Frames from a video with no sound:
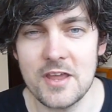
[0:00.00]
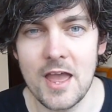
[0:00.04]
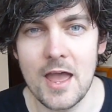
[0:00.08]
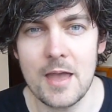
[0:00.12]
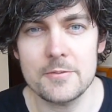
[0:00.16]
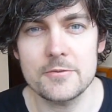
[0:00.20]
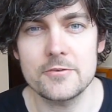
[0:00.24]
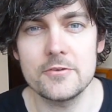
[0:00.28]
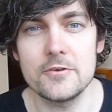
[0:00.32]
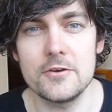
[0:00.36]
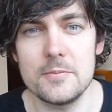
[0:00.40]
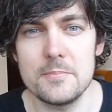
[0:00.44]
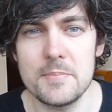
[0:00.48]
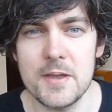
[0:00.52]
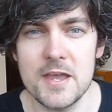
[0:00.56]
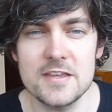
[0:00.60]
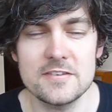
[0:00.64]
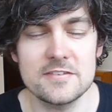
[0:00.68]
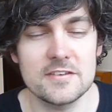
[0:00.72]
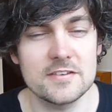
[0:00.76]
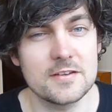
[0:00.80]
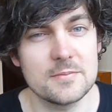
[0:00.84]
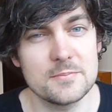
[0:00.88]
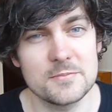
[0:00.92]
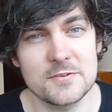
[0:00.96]
absolutely
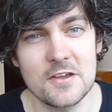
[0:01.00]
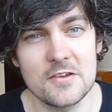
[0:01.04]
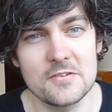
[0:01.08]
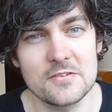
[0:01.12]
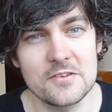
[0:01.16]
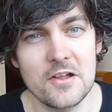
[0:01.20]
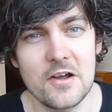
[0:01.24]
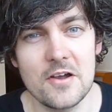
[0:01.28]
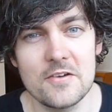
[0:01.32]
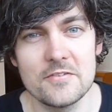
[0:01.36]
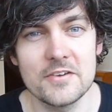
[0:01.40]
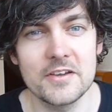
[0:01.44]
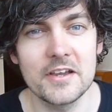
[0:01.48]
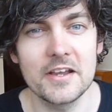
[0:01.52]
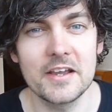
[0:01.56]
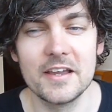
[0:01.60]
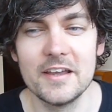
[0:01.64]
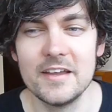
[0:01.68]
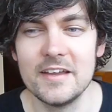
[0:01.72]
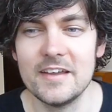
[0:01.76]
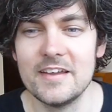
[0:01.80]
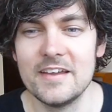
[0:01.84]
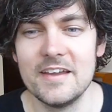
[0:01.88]
pissing themselves laughing.